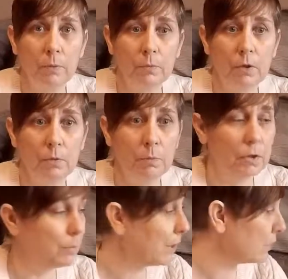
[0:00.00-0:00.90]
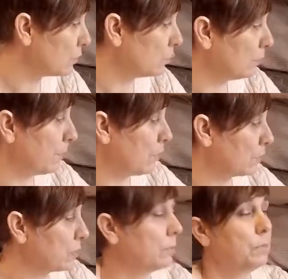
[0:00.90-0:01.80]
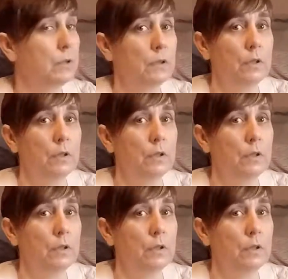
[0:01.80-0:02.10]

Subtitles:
I'm going to put the bandsaw box up